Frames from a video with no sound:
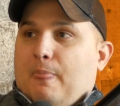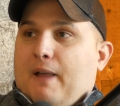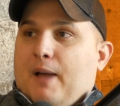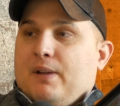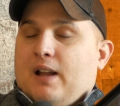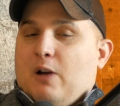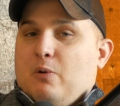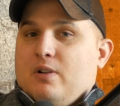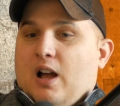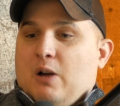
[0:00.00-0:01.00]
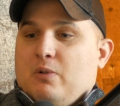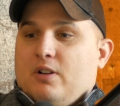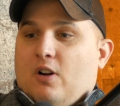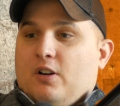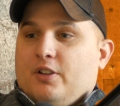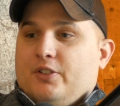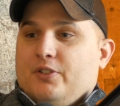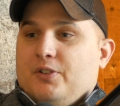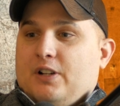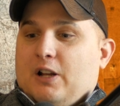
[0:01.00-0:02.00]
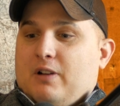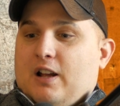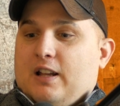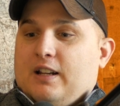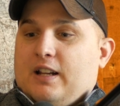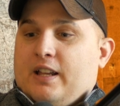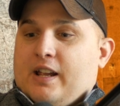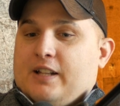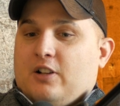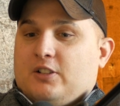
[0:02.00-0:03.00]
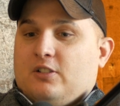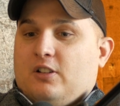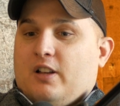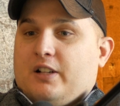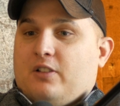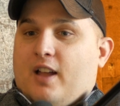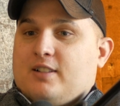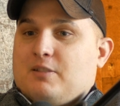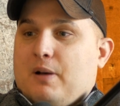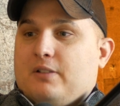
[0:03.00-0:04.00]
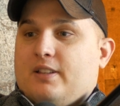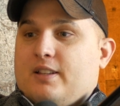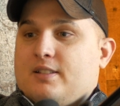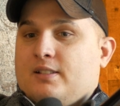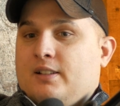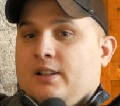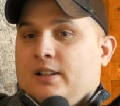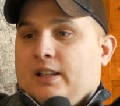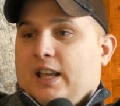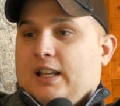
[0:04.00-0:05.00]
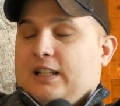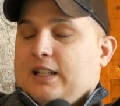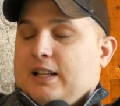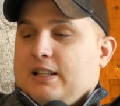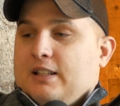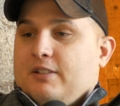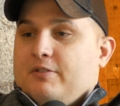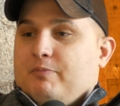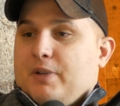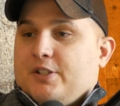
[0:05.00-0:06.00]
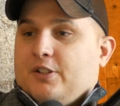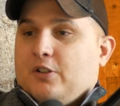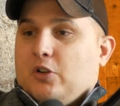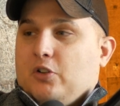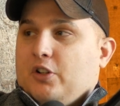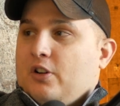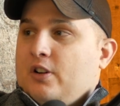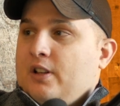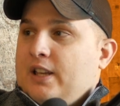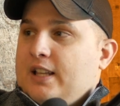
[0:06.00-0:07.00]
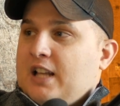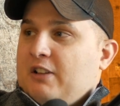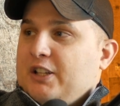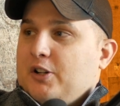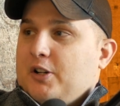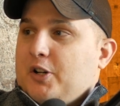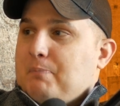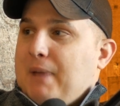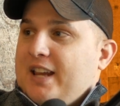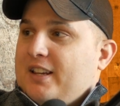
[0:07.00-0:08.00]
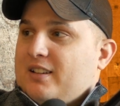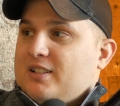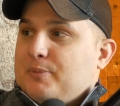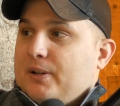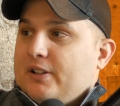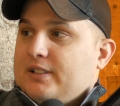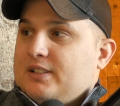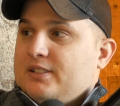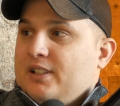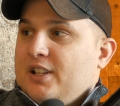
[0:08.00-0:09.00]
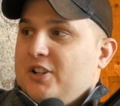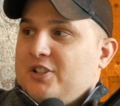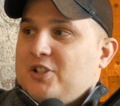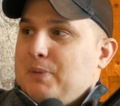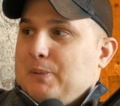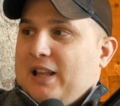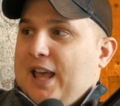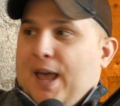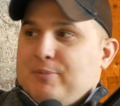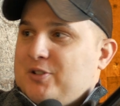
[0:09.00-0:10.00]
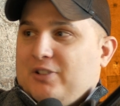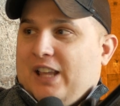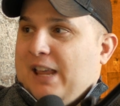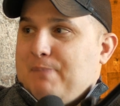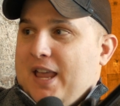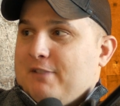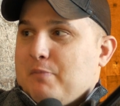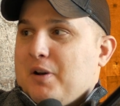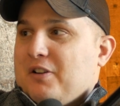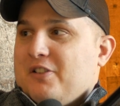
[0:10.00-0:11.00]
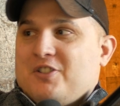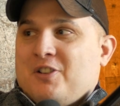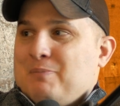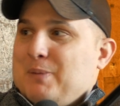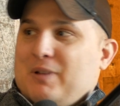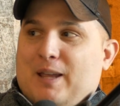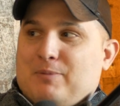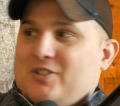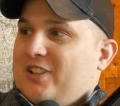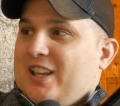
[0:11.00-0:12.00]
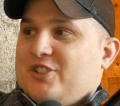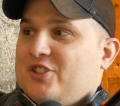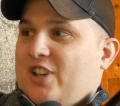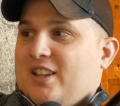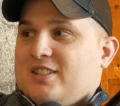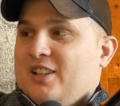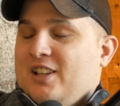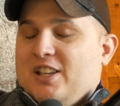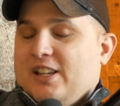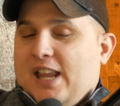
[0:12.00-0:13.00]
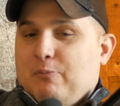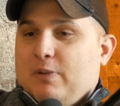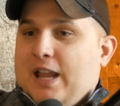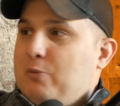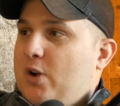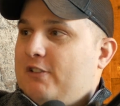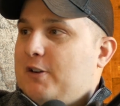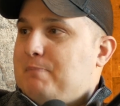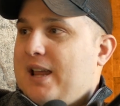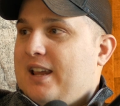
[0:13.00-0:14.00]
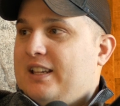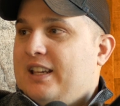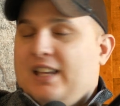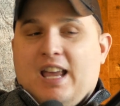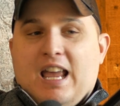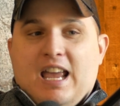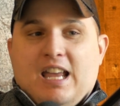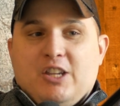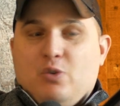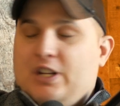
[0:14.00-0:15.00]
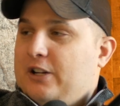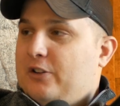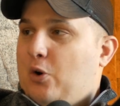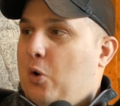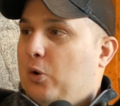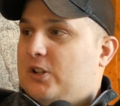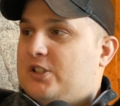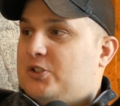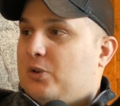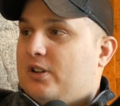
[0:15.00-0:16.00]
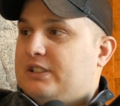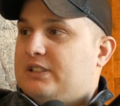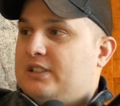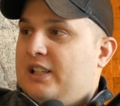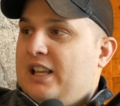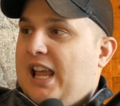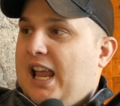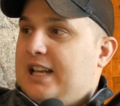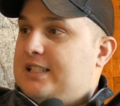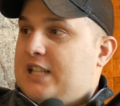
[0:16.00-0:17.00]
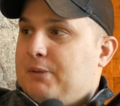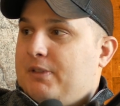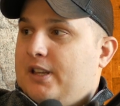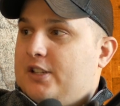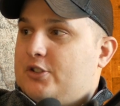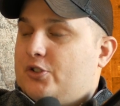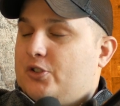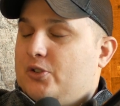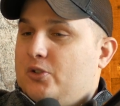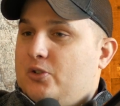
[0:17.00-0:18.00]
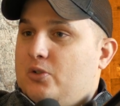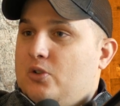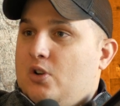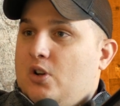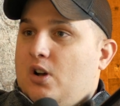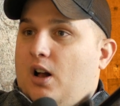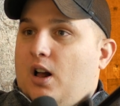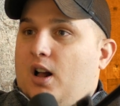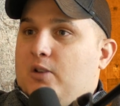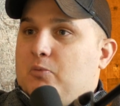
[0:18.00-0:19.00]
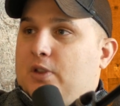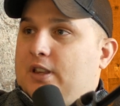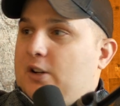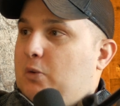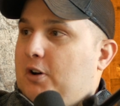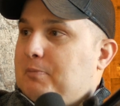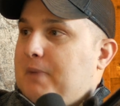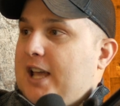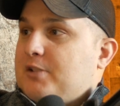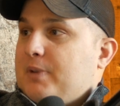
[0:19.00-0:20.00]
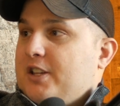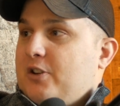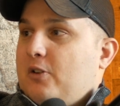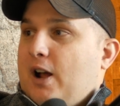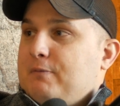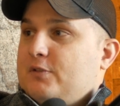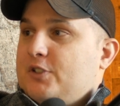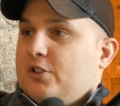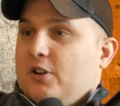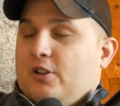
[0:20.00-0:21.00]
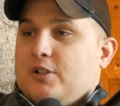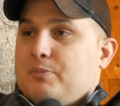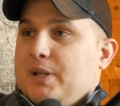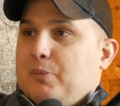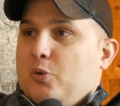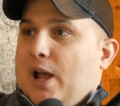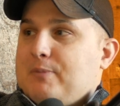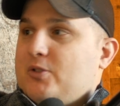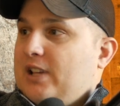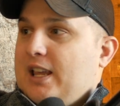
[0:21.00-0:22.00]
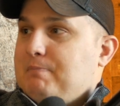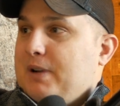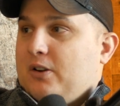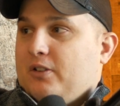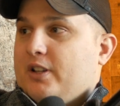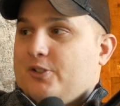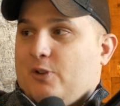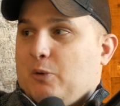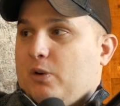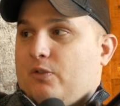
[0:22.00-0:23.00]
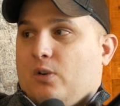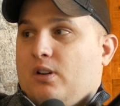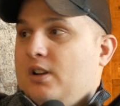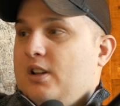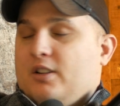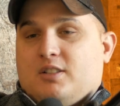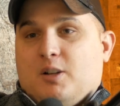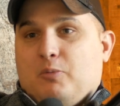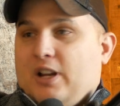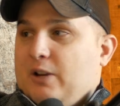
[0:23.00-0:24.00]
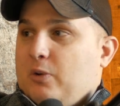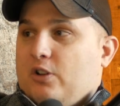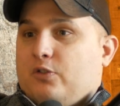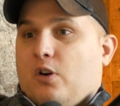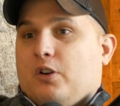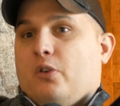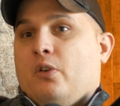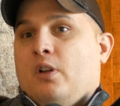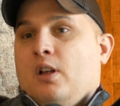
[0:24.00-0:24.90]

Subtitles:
I mean, I would argue, and I talked to a lot of clients about this, and I mentioned it earlier. It's kind of like your banking experience. There's some people that absolutely hate Bank of America. There's some people that absolutely hate Chase. Name whatever bank, and you will hear the horror stories. And the same thing is true within a wealth management. I'm sure there's people who absolutely hate Merrill Lynch, who I work for. There's some who hate Wells Fargo.